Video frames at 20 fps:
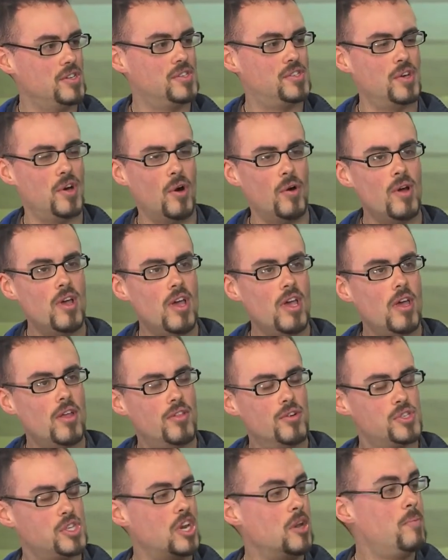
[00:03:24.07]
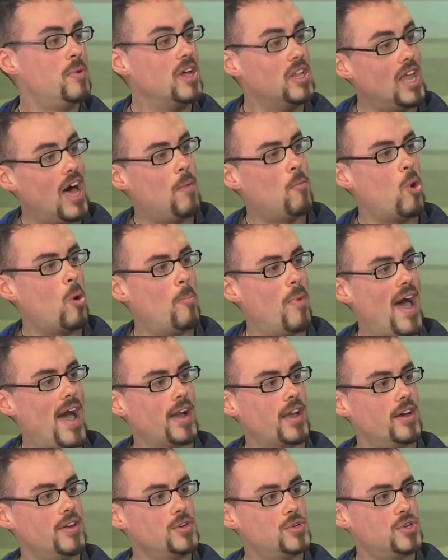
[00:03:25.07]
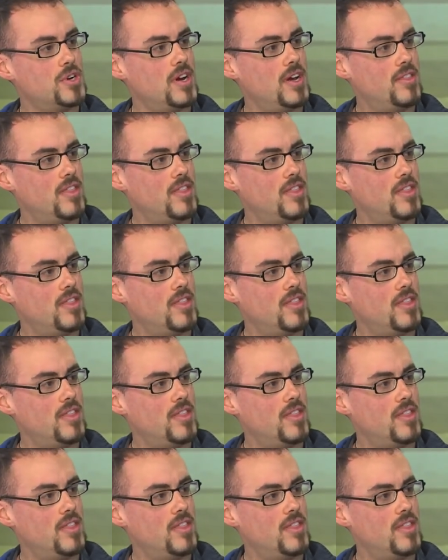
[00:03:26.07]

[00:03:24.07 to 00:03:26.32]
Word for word: So there's going to be a lot more backcountry